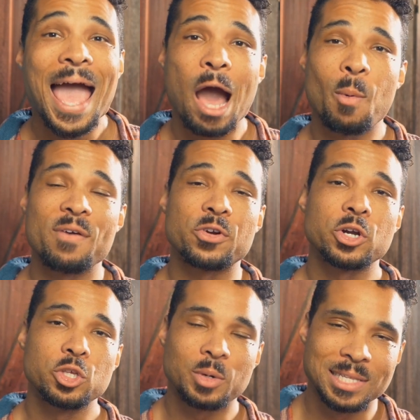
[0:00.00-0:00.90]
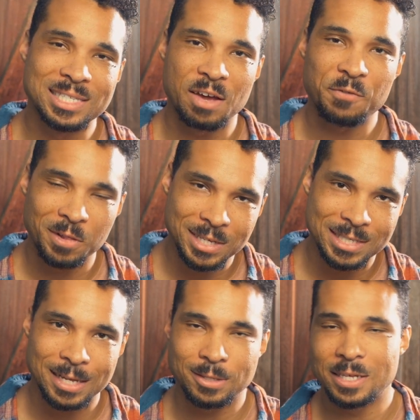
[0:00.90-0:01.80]
However, you can definitely
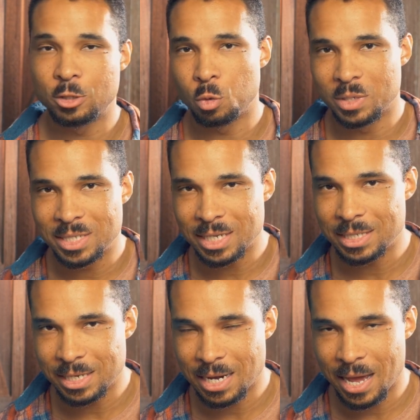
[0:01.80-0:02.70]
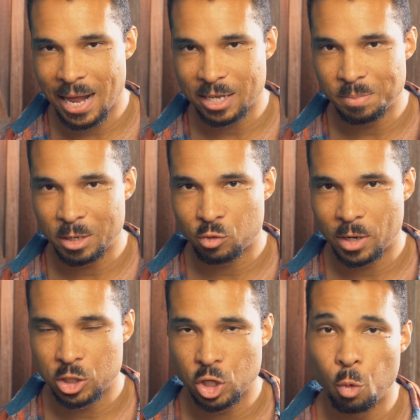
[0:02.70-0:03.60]
set this to a 16:9 aspect
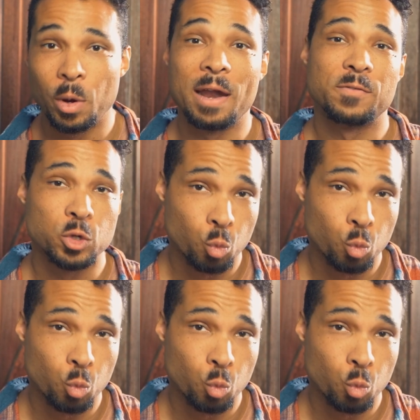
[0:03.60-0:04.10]
ratio whenever you